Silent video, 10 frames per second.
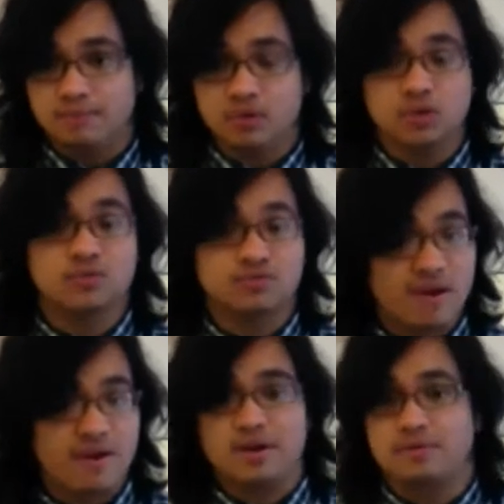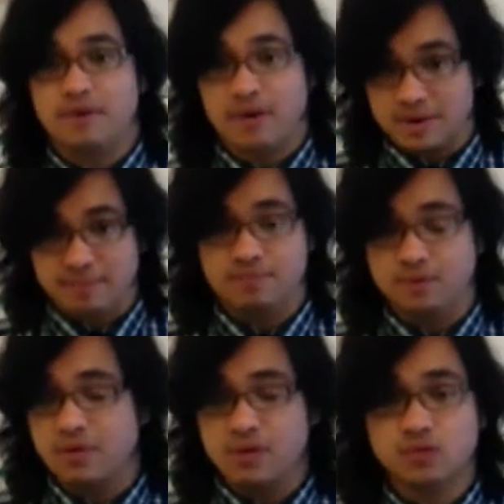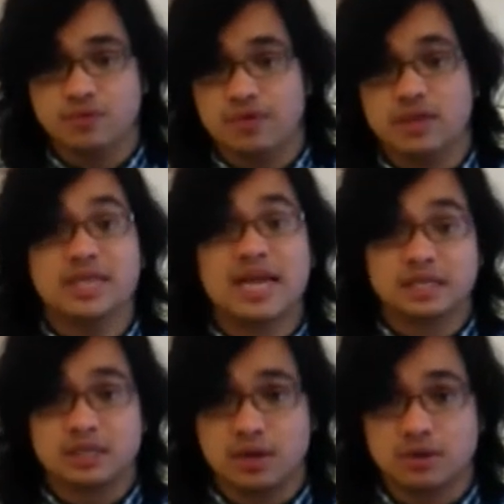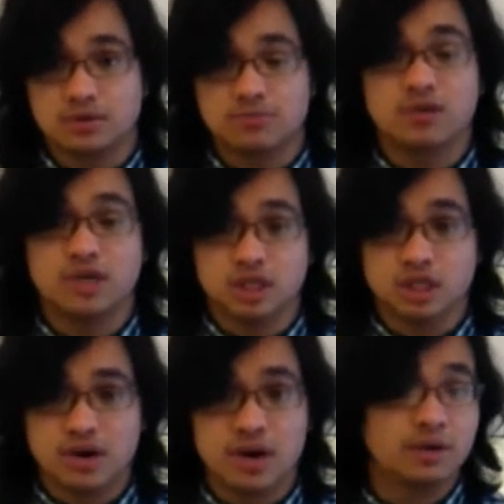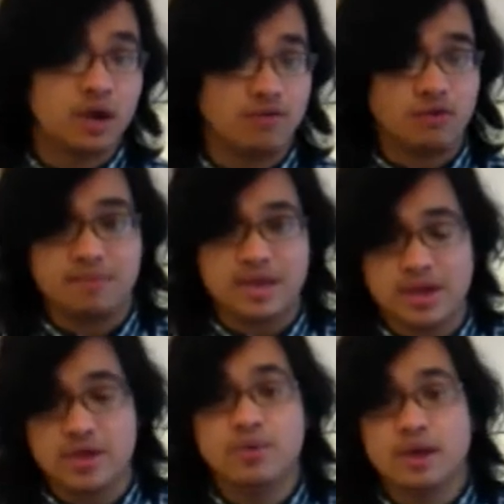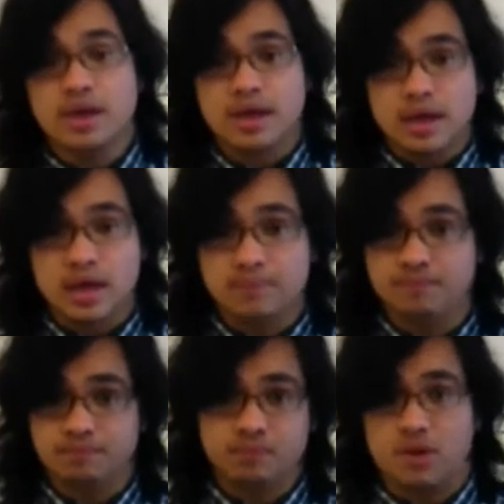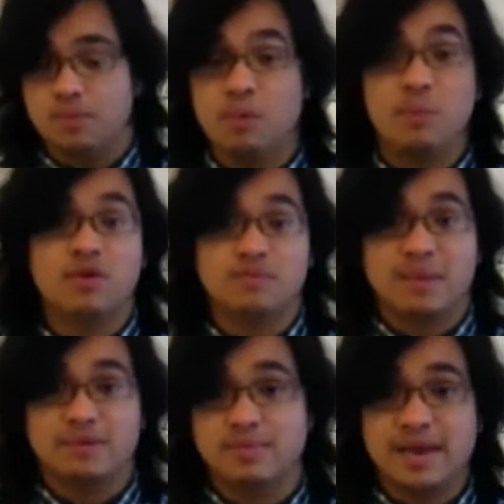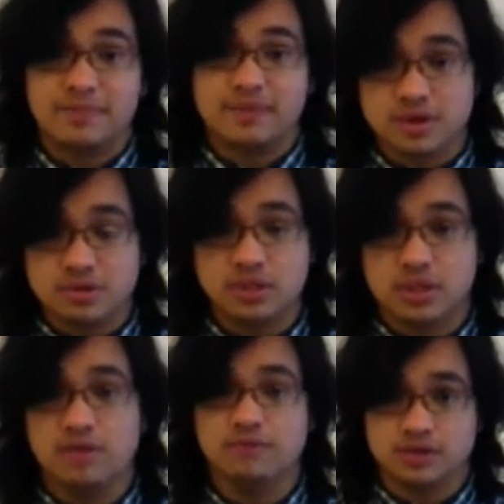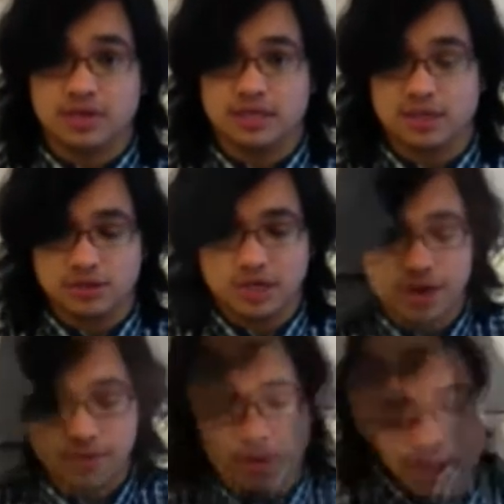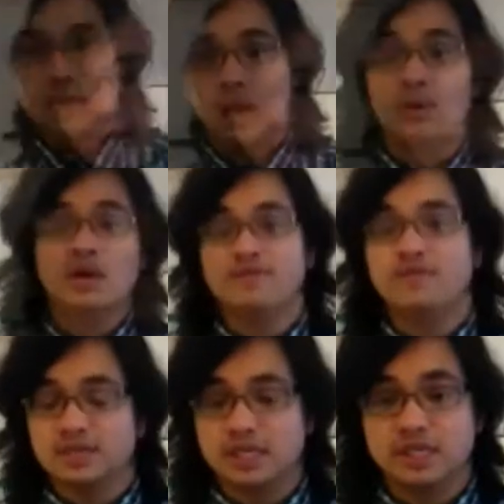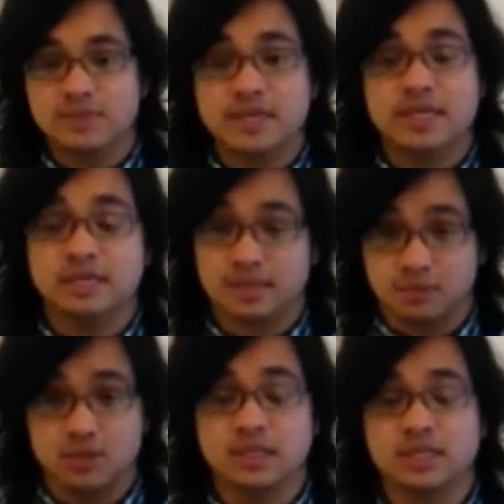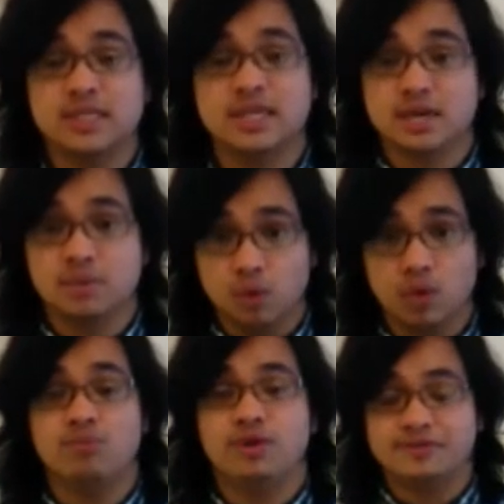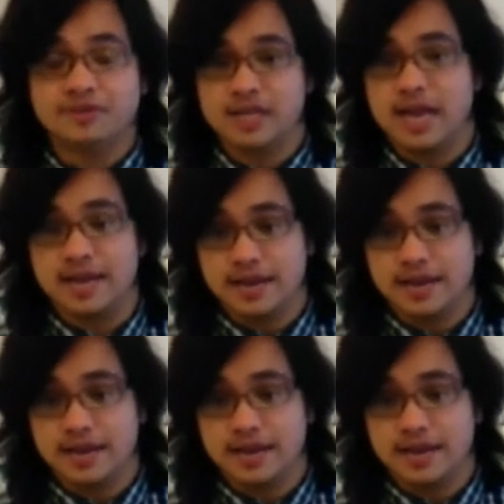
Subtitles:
which was very, very useful for us. Thanks a lot to Richard Gerard over at BU. We wouldn't have been able to make it without using the loft, so thanks a lot to you. One of the first things we did was consider what the brief said.